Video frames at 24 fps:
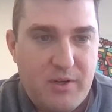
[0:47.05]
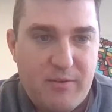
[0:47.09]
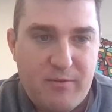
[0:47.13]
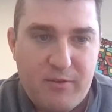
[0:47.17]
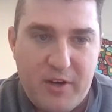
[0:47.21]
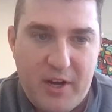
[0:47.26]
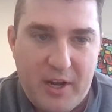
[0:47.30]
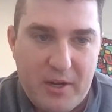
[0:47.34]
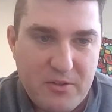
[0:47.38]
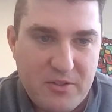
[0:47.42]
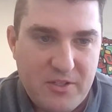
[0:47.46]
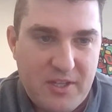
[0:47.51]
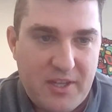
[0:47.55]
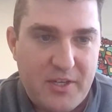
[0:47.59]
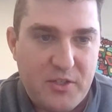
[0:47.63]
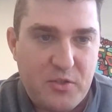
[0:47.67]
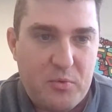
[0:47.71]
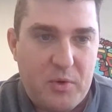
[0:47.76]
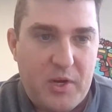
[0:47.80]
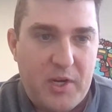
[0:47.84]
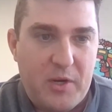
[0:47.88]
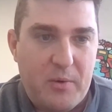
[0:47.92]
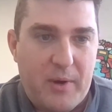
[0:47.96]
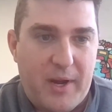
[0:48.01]
We've announced that
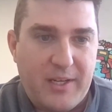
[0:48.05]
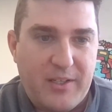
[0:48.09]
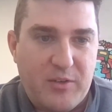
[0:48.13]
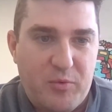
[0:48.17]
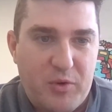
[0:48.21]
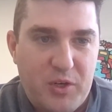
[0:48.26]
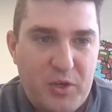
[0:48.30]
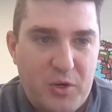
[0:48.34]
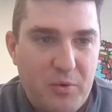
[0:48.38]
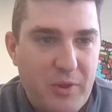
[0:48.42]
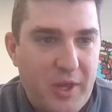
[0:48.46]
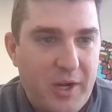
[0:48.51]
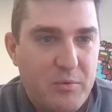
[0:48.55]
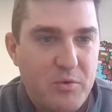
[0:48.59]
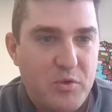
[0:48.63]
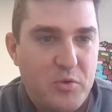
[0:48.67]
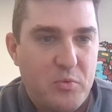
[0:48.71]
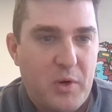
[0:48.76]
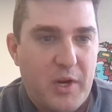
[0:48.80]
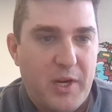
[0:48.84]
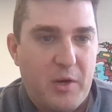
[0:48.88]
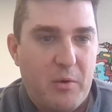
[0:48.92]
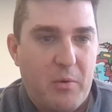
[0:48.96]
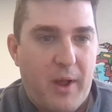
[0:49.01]
it's radioactive. We knew that it was
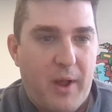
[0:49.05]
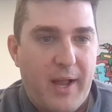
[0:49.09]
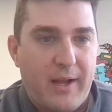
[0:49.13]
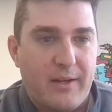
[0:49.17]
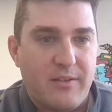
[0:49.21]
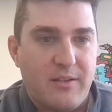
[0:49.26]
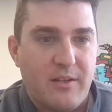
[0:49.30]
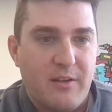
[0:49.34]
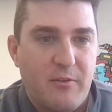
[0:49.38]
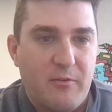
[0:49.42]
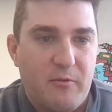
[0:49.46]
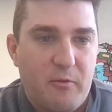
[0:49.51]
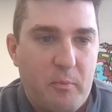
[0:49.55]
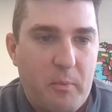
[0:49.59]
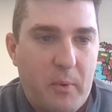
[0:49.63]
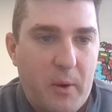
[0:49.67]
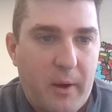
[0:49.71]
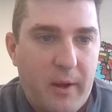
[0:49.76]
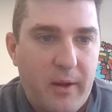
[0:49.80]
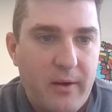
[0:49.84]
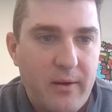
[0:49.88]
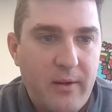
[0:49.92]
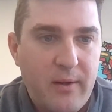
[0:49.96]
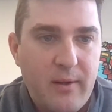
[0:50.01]
radioactive,
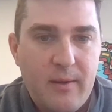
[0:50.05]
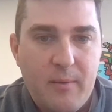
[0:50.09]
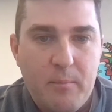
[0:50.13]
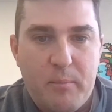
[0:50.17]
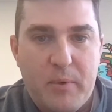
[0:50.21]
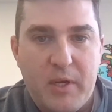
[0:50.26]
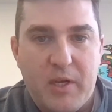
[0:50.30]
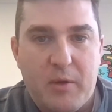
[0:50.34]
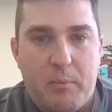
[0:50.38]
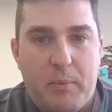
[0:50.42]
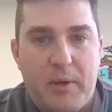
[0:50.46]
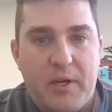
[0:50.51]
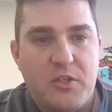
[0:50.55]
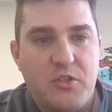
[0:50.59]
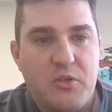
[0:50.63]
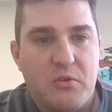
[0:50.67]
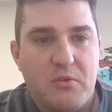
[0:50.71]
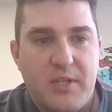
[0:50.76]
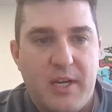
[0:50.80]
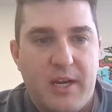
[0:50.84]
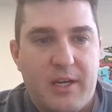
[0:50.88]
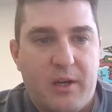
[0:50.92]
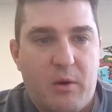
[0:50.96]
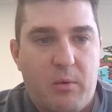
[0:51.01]
but big picture
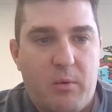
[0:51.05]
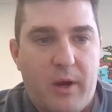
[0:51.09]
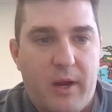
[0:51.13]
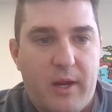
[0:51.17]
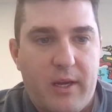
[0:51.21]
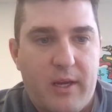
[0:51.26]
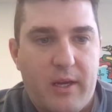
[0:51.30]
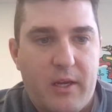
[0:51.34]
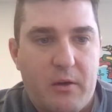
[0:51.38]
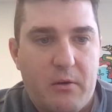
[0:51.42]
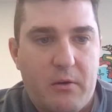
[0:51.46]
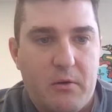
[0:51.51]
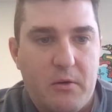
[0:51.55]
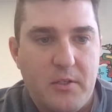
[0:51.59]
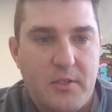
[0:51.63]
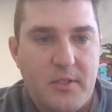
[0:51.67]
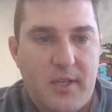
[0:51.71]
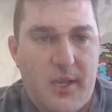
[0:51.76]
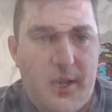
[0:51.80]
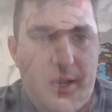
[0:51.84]
takeaway here is